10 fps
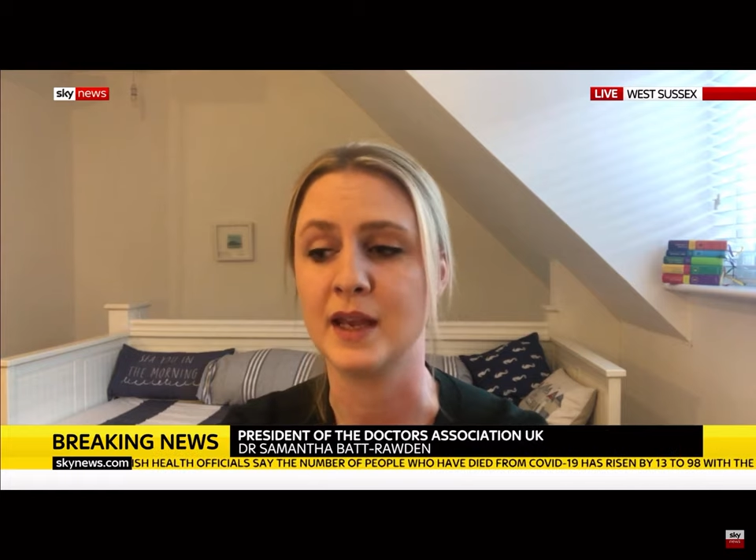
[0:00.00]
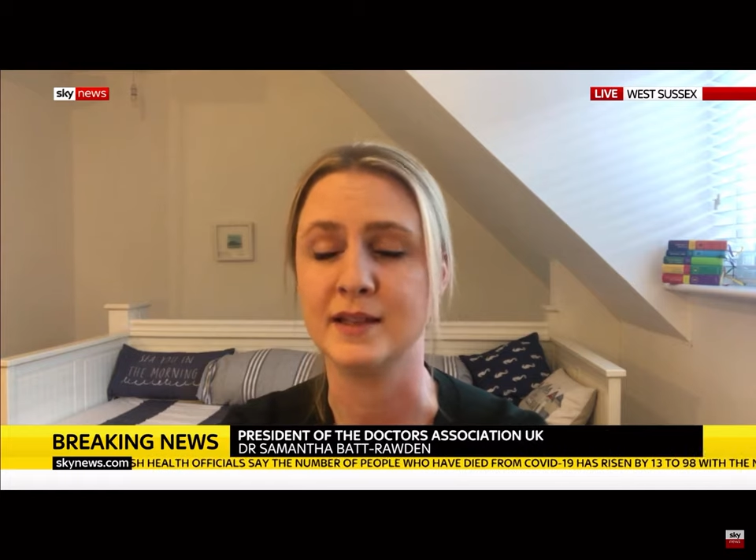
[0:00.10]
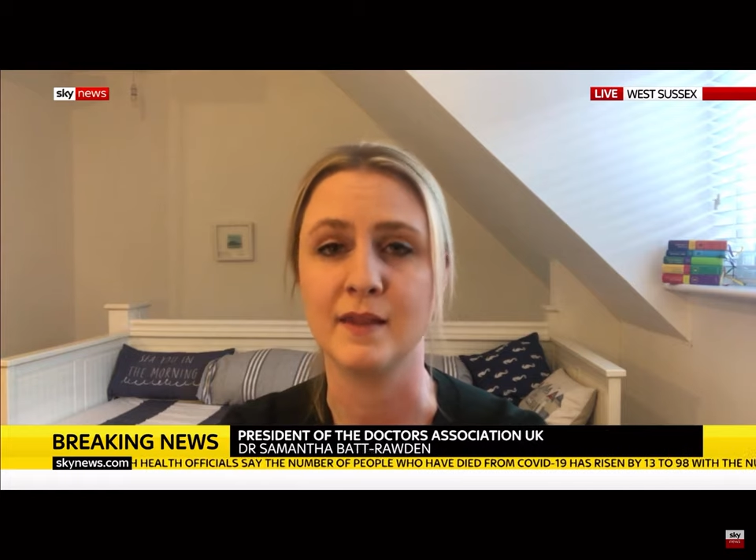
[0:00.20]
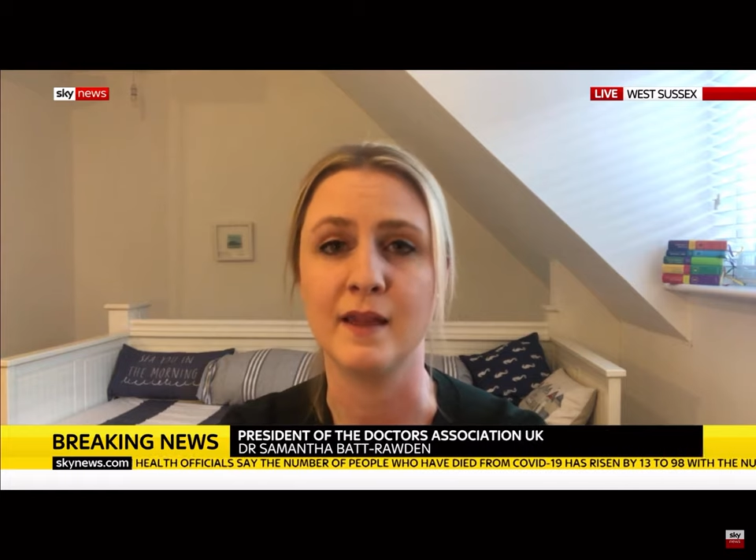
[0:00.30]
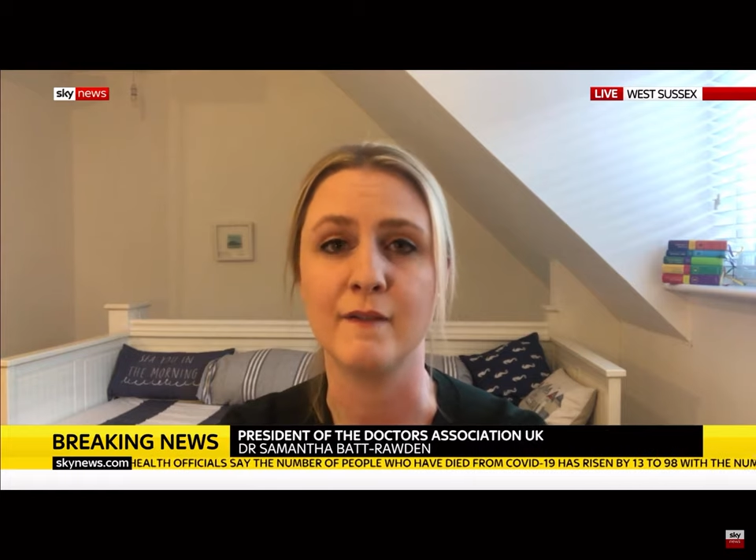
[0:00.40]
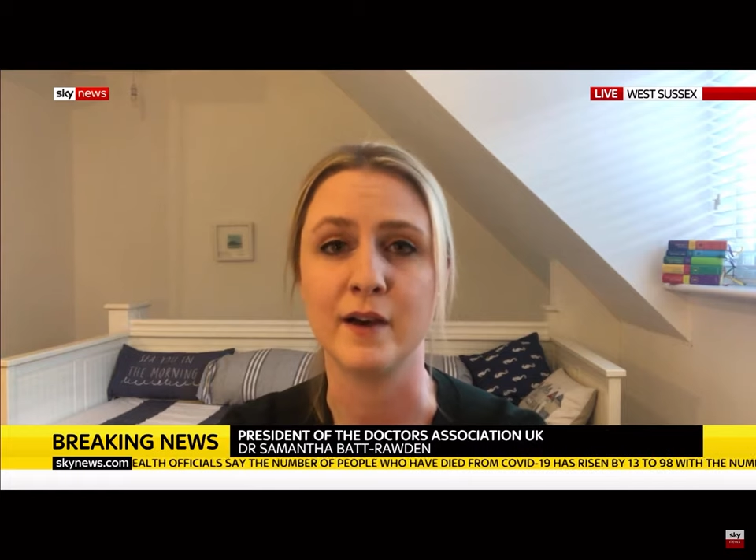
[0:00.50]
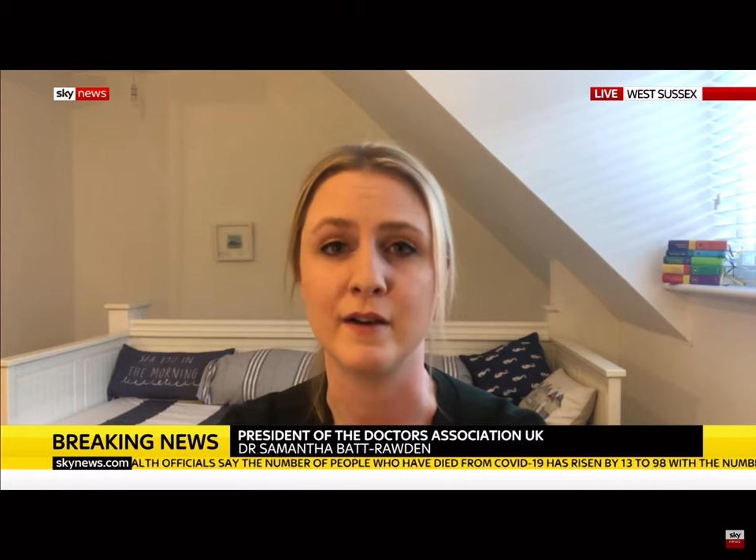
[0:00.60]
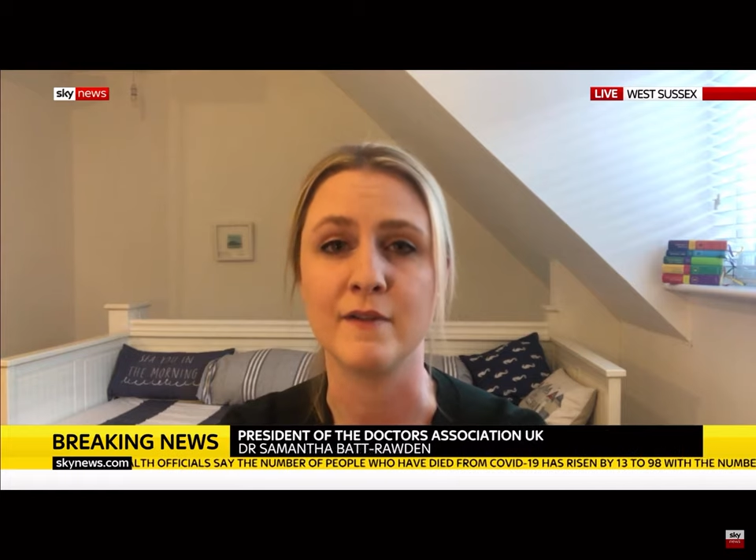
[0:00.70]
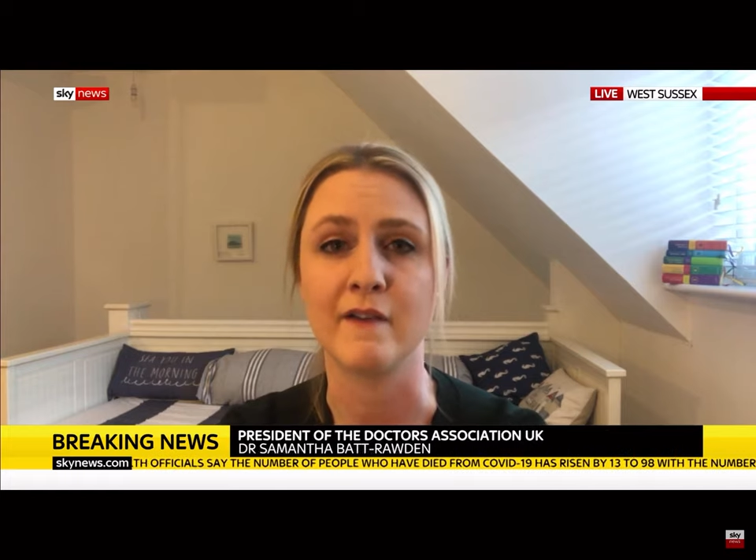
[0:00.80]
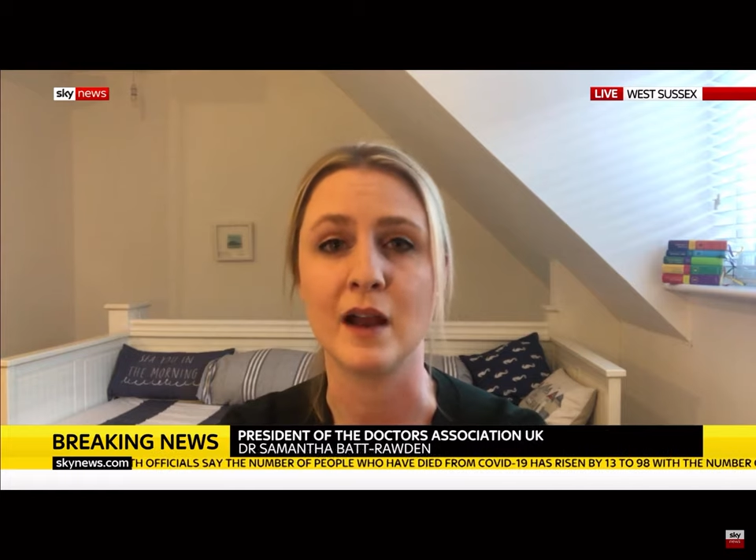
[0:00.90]
he's in that
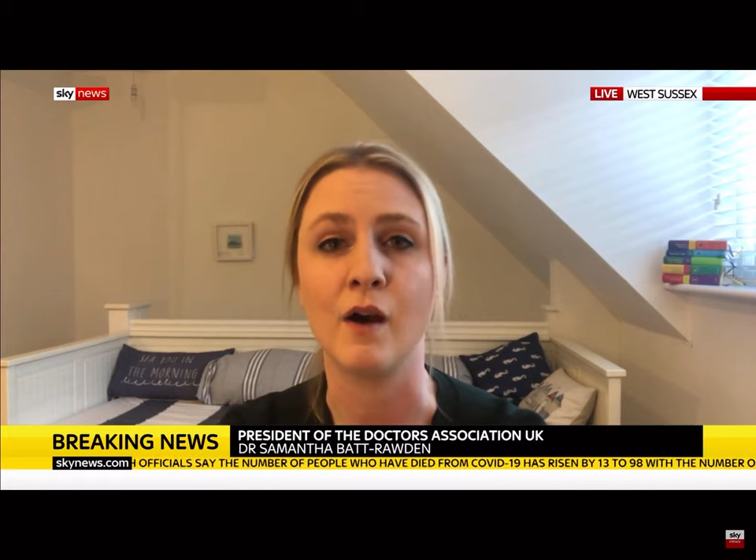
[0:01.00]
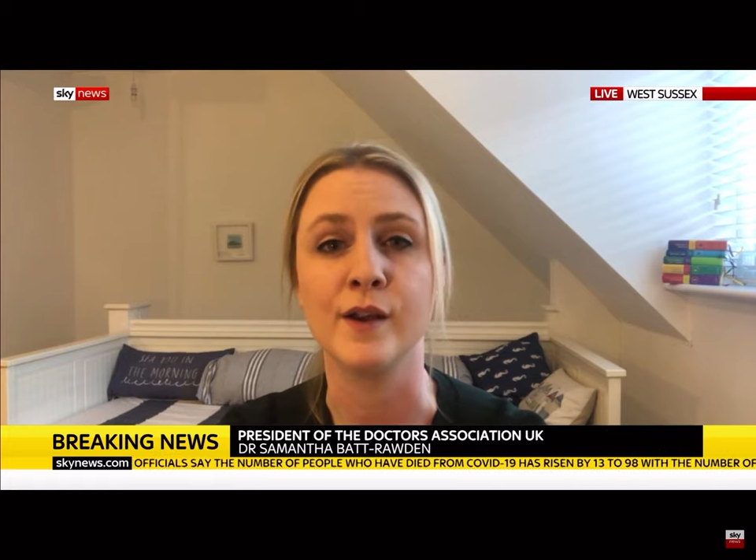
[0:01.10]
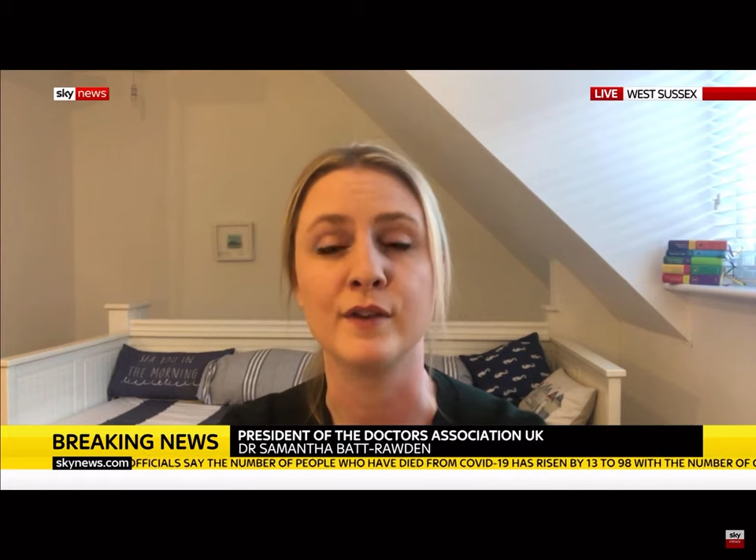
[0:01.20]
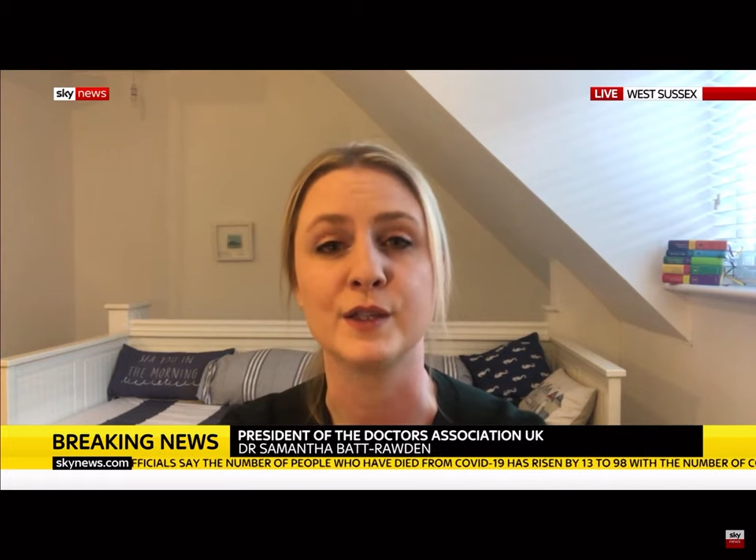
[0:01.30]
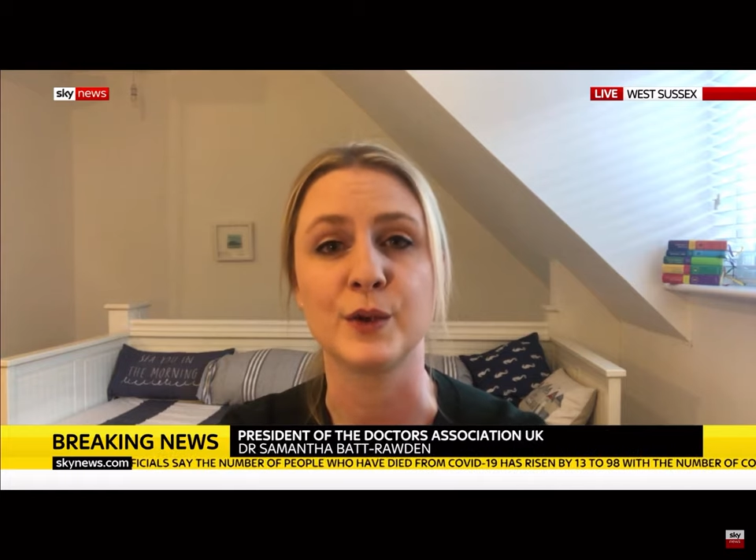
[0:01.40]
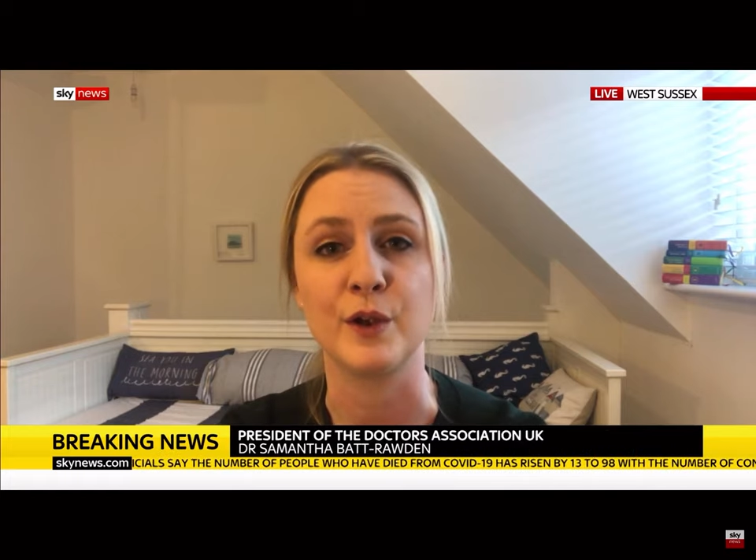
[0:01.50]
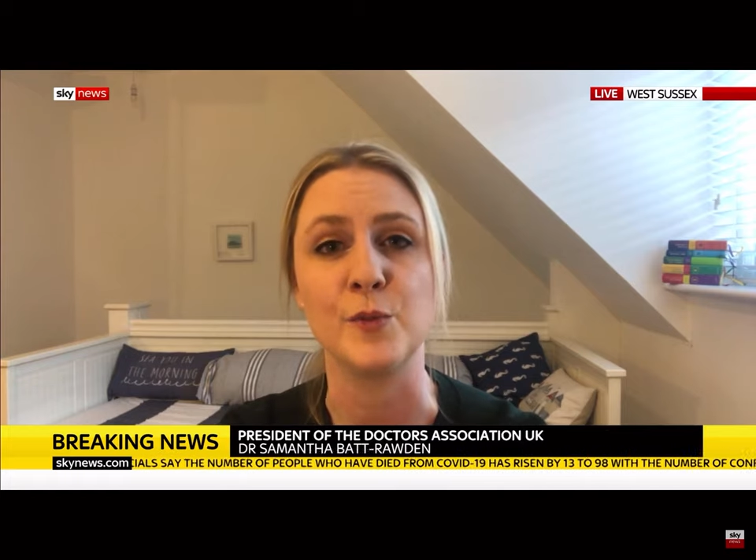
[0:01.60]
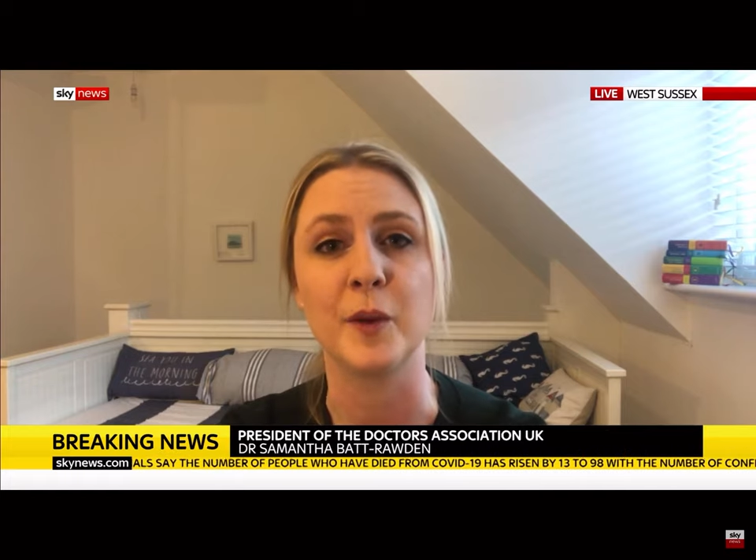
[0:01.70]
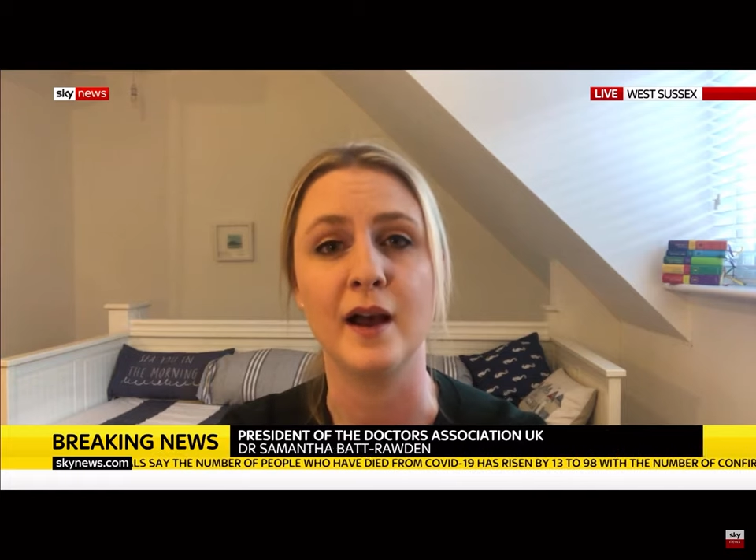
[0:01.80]
very, very high risk group,